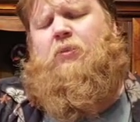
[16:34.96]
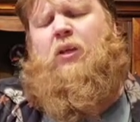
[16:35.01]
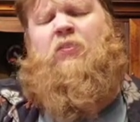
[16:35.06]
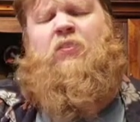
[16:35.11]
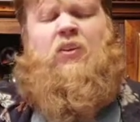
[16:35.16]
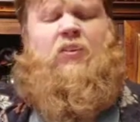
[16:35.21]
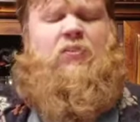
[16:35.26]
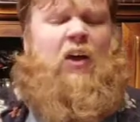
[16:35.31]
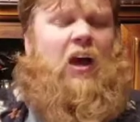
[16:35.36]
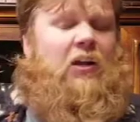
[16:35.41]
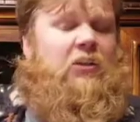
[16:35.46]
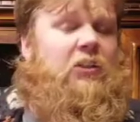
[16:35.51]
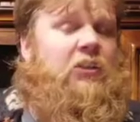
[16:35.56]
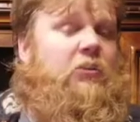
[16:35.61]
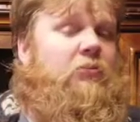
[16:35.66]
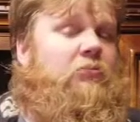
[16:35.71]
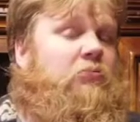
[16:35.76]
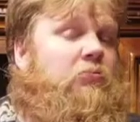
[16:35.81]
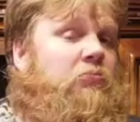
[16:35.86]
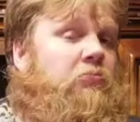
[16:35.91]
If you've had
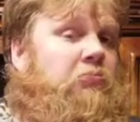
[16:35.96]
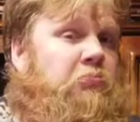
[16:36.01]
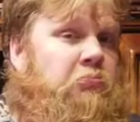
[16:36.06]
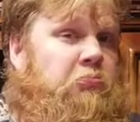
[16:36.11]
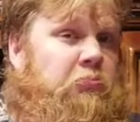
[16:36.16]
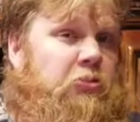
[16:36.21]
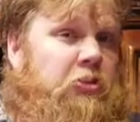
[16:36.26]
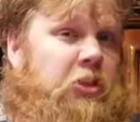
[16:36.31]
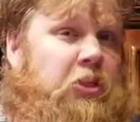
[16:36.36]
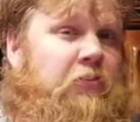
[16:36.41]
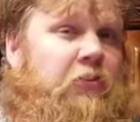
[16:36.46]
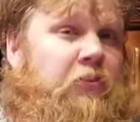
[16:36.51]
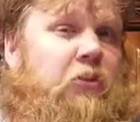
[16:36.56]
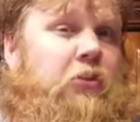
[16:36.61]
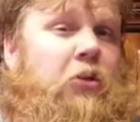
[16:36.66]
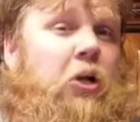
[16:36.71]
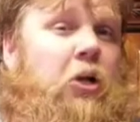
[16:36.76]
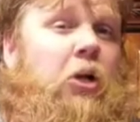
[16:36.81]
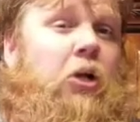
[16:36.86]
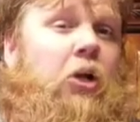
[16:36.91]
it, leave
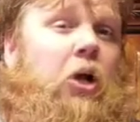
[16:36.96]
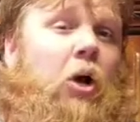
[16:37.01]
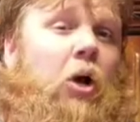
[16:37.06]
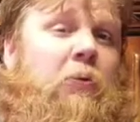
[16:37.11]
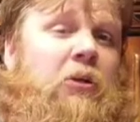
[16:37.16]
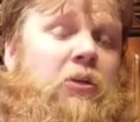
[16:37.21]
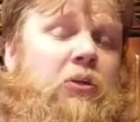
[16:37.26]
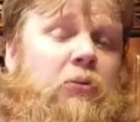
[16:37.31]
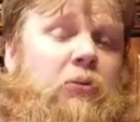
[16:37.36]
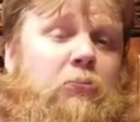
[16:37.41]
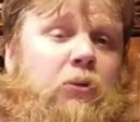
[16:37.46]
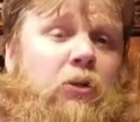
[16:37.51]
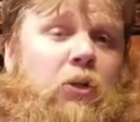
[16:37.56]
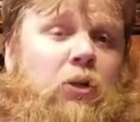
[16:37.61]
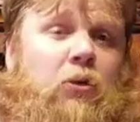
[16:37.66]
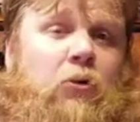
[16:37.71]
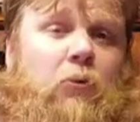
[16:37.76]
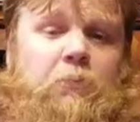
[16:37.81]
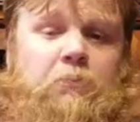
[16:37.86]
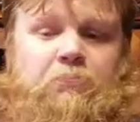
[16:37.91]
a comment
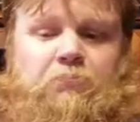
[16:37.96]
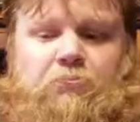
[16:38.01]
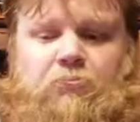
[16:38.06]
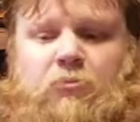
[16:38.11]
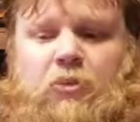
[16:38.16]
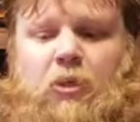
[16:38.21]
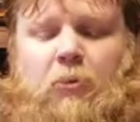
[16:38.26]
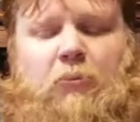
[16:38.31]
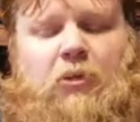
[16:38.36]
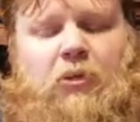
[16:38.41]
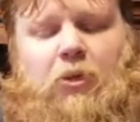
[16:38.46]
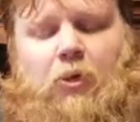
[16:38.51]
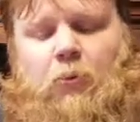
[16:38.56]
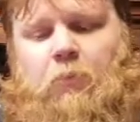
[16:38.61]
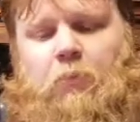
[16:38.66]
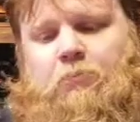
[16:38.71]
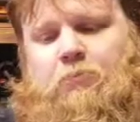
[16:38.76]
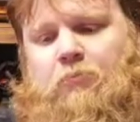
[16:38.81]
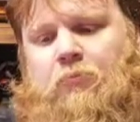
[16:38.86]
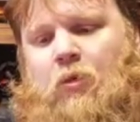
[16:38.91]
below. Let me
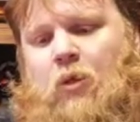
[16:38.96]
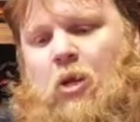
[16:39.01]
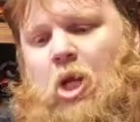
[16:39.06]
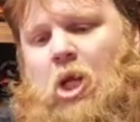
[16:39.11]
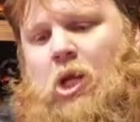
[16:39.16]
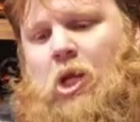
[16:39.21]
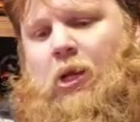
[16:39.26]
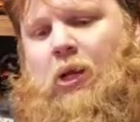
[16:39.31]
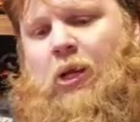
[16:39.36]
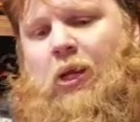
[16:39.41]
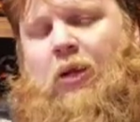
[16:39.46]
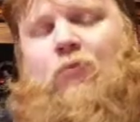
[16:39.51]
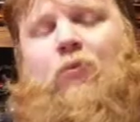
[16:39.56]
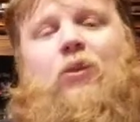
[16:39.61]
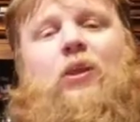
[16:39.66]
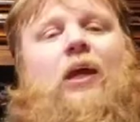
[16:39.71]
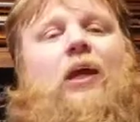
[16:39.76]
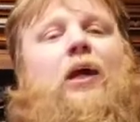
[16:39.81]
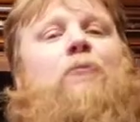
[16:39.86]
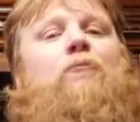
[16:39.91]
know. If
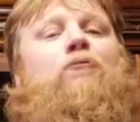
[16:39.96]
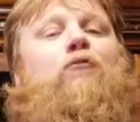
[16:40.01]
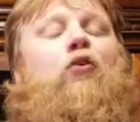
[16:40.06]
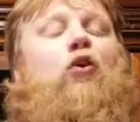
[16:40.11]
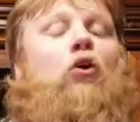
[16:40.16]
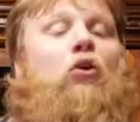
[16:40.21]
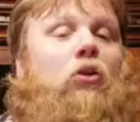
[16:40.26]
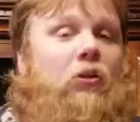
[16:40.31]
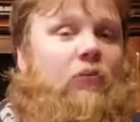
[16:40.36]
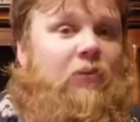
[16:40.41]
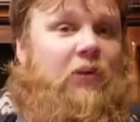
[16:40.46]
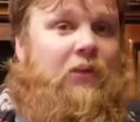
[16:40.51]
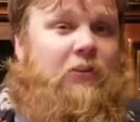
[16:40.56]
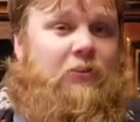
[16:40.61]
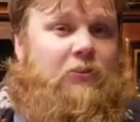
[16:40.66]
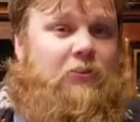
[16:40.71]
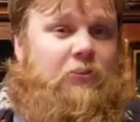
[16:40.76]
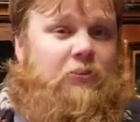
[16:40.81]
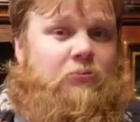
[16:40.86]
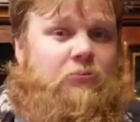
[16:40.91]
you think I'm full of
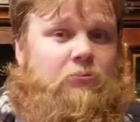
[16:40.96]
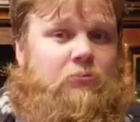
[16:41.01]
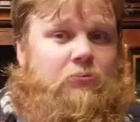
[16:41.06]
it,